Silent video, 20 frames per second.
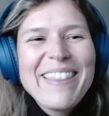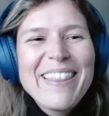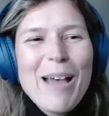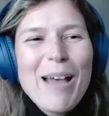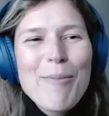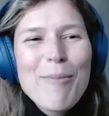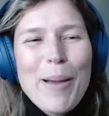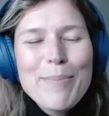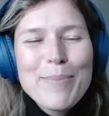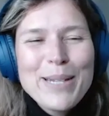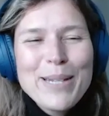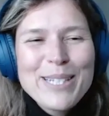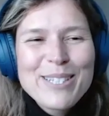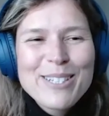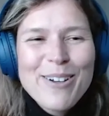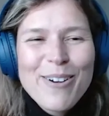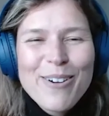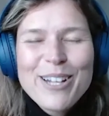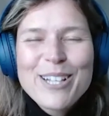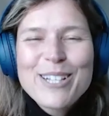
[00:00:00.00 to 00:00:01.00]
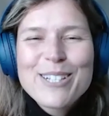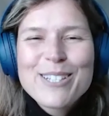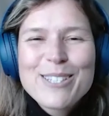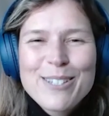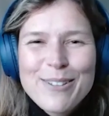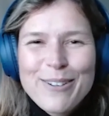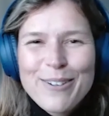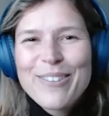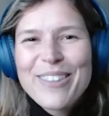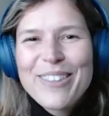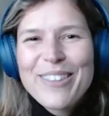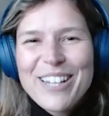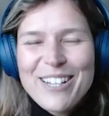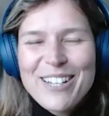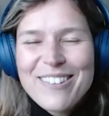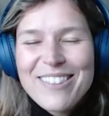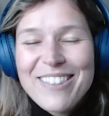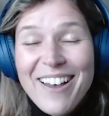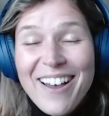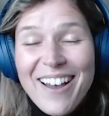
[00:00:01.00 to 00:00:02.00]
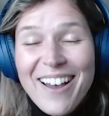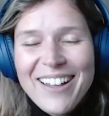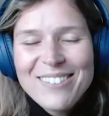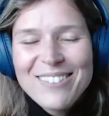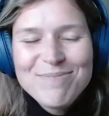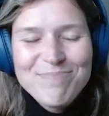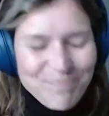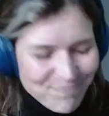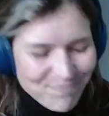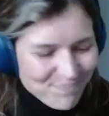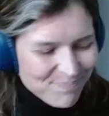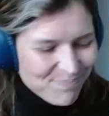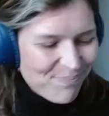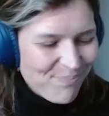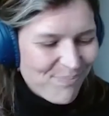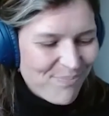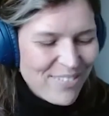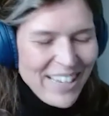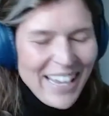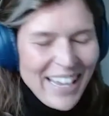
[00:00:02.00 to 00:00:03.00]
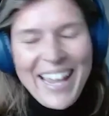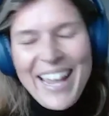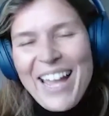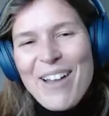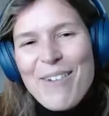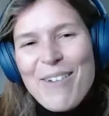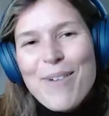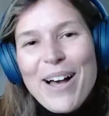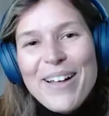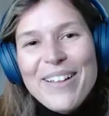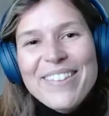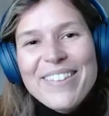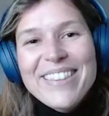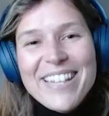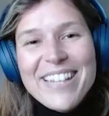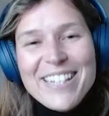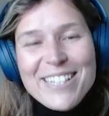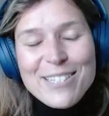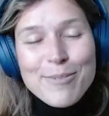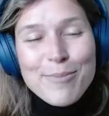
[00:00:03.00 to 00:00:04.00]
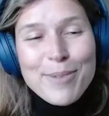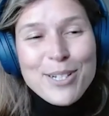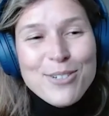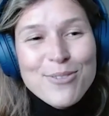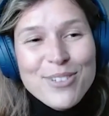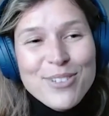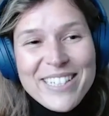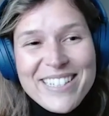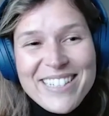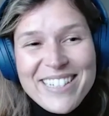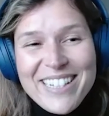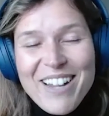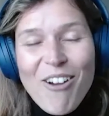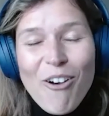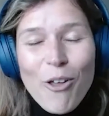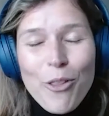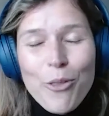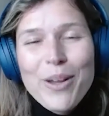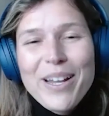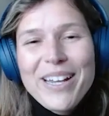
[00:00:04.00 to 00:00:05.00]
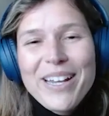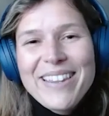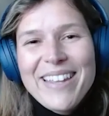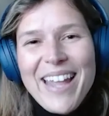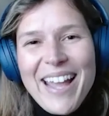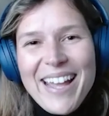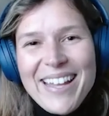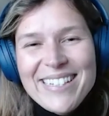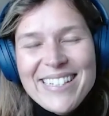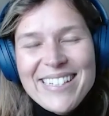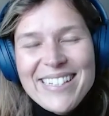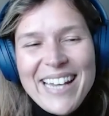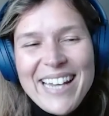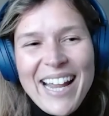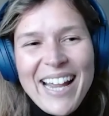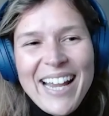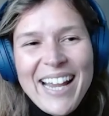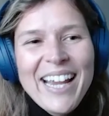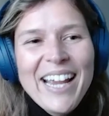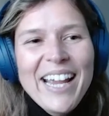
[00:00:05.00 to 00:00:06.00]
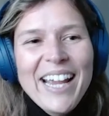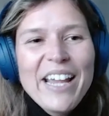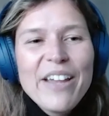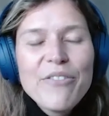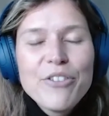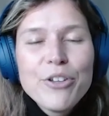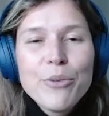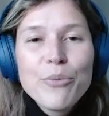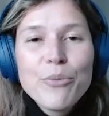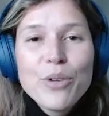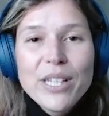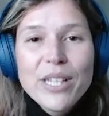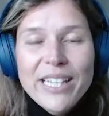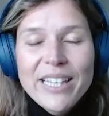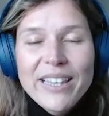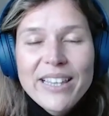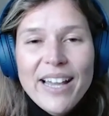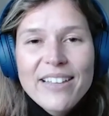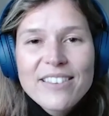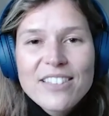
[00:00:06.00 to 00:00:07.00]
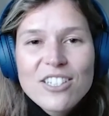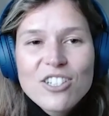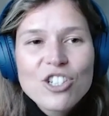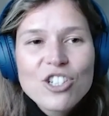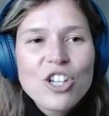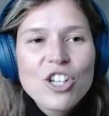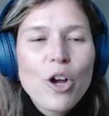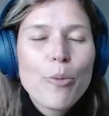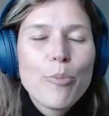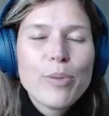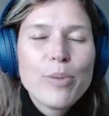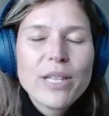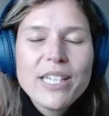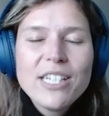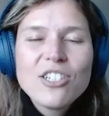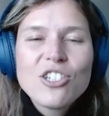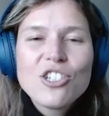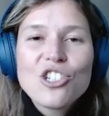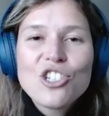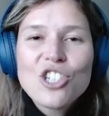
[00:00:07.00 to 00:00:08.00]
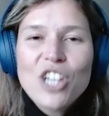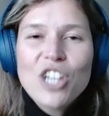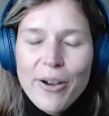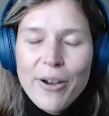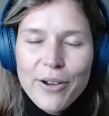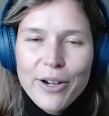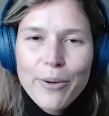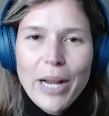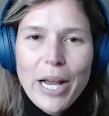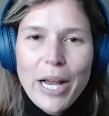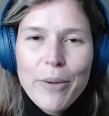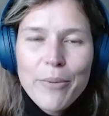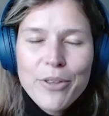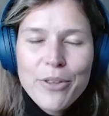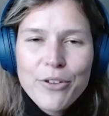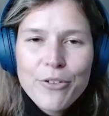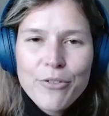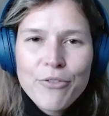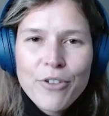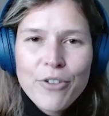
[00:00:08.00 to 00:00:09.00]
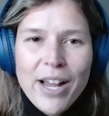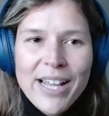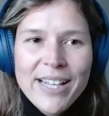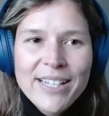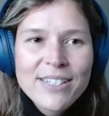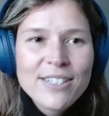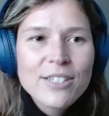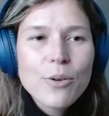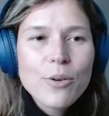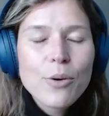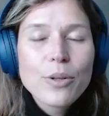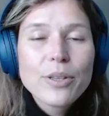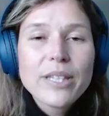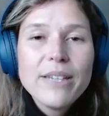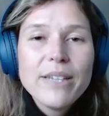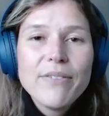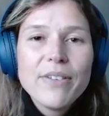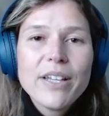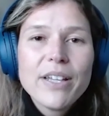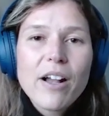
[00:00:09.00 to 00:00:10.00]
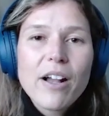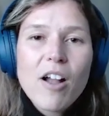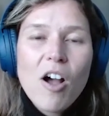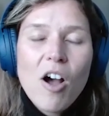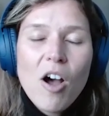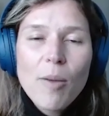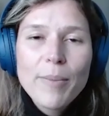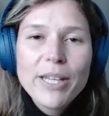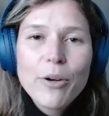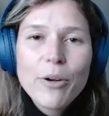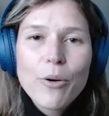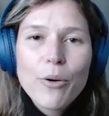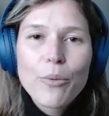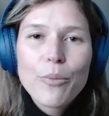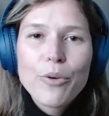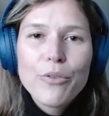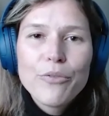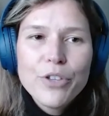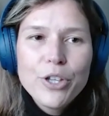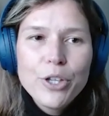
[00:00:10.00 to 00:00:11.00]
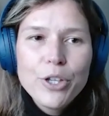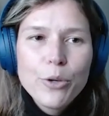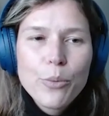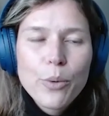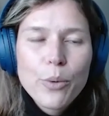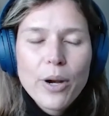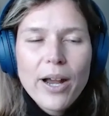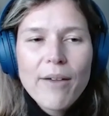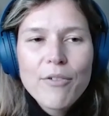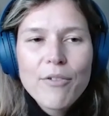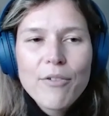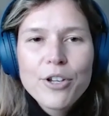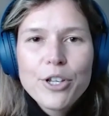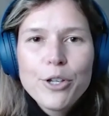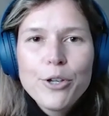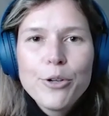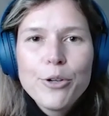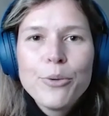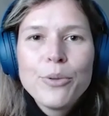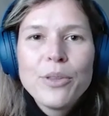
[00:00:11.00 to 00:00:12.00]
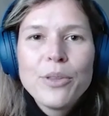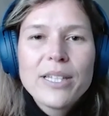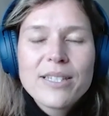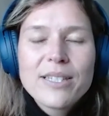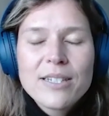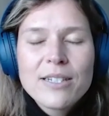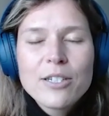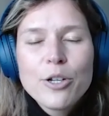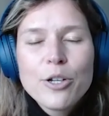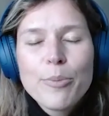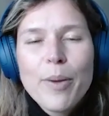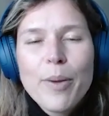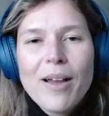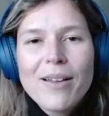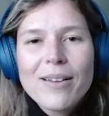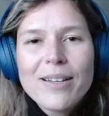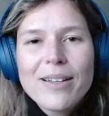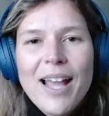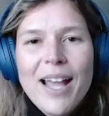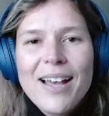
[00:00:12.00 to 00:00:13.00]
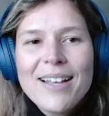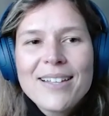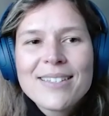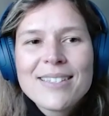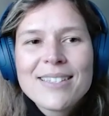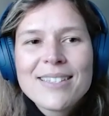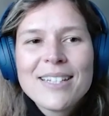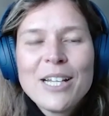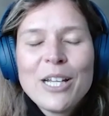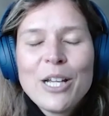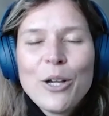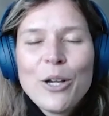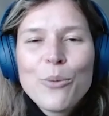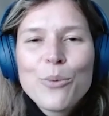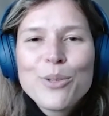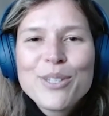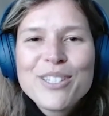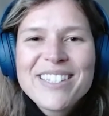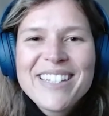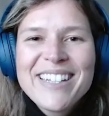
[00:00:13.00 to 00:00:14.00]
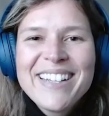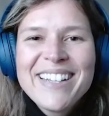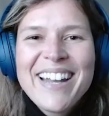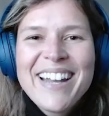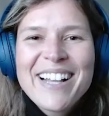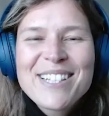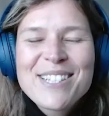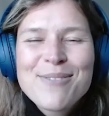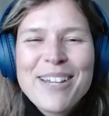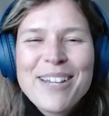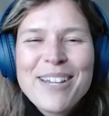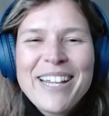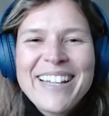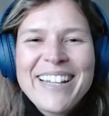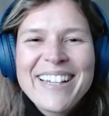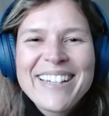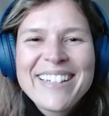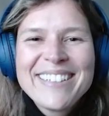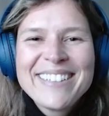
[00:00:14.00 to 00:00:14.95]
that might be starting sooner than you thought. Well, thanks so much for listening all the way to the end today. If you really like this show, please share it around with your friends or leave it a comment or review wherever you listen to your podcasts. We'll see you next week.